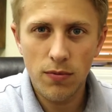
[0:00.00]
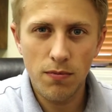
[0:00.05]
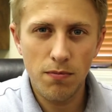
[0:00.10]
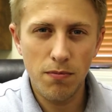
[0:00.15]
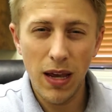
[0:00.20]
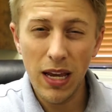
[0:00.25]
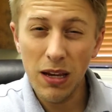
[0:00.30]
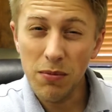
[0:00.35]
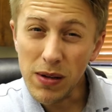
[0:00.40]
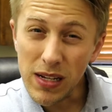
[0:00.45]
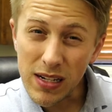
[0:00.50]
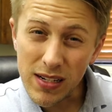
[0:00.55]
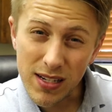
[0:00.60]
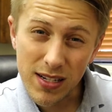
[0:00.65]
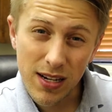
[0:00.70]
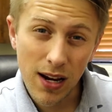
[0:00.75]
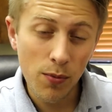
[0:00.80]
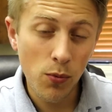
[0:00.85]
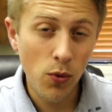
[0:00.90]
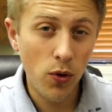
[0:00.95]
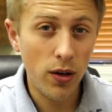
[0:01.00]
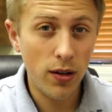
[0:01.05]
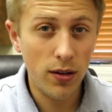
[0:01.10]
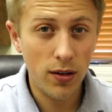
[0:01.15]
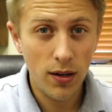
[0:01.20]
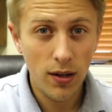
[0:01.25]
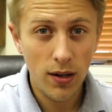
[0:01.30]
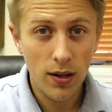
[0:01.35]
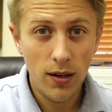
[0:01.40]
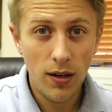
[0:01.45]
Maybe somewhat
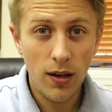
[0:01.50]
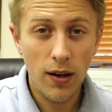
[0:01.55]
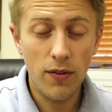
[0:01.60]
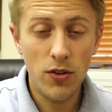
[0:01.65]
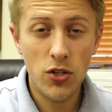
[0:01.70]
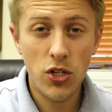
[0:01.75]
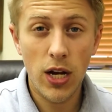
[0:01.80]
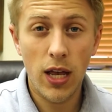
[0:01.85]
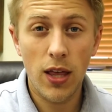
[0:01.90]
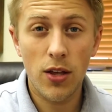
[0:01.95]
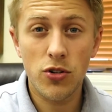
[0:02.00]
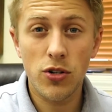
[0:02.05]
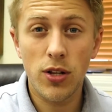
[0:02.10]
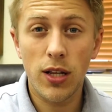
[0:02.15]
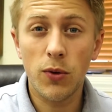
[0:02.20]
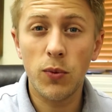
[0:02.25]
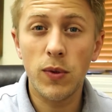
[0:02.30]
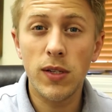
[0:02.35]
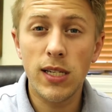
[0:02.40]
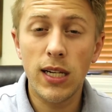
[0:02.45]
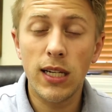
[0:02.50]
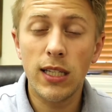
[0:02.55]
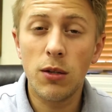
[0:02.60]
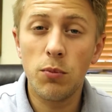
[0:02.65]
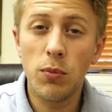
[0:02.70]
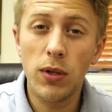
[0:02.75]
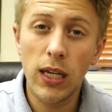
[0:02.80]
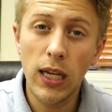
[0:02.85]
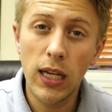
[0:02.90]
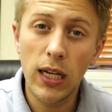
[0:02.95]
of a challenger like we see at the
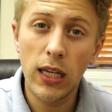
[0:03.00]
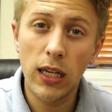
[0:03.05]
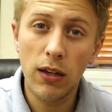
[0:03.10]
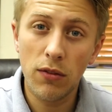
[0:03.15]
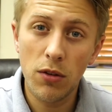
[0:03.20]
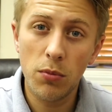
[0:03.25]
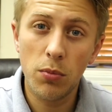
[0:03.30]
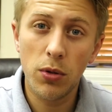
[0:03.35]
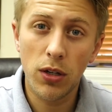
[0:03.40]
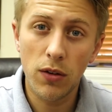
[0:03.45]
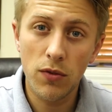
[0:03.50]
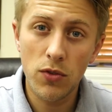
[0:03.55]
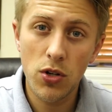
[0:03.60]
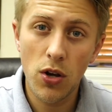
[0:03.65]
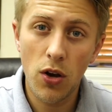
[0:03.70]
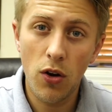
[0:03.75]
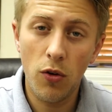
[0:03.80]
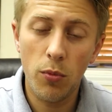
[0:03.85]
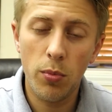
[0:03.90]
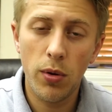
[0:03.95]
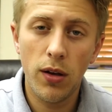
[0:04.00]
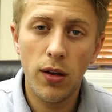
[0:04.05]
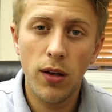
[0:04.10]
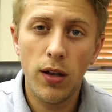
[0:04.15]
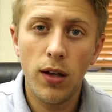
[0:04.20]
beginning of the book of Job.